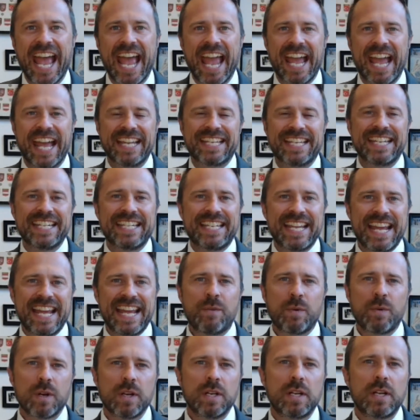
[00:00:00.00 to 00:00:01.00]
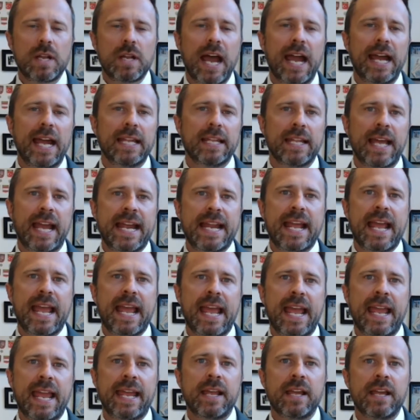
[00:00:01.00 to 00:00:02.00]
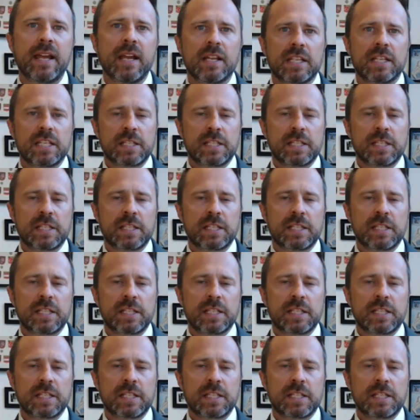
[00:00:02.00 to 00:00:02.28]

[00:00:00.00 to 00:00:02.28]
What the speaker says: And today we're going to highlight a